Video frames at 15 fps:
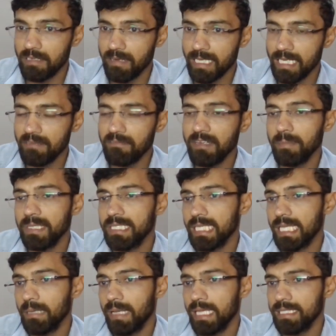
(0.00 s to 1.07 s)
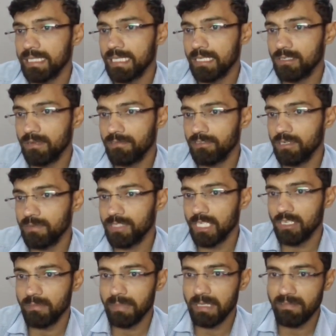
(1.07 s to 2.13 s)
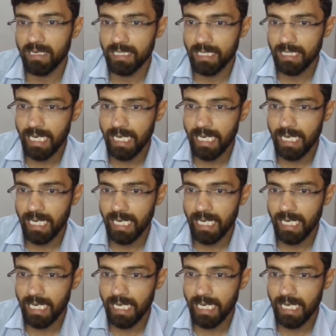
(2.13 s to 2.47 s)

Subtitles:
vector will be same as the ratio of coefficient of B vector.